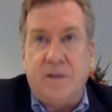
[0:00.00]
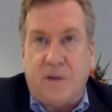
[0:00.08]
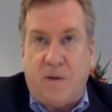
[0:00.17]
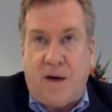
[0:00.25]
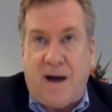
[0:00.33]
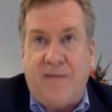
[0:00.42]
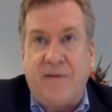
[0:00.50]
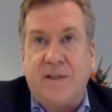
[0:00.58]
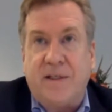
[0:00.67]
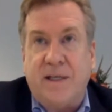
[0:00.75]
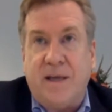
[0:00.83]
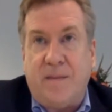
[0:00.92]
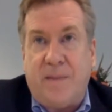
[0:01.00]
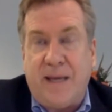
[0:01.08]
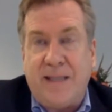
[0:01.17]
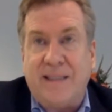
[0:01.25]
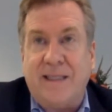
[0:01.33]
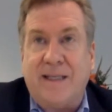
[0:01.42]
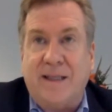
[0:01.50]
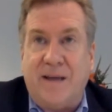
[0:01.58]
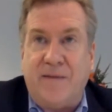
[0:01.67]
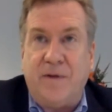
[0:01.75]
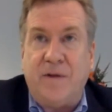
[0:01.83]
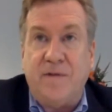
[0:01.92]
So obviously a basic
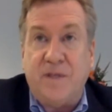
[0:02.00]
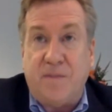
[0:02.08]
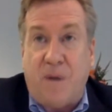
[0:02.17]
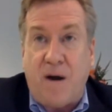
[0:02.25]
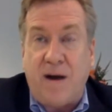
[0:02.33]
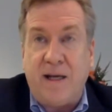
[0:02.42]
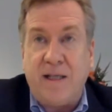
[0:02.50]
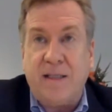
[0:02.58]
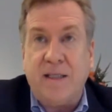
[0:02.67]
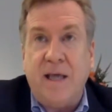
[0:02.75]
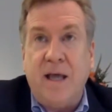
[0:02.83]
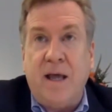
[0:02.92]
level of smartness,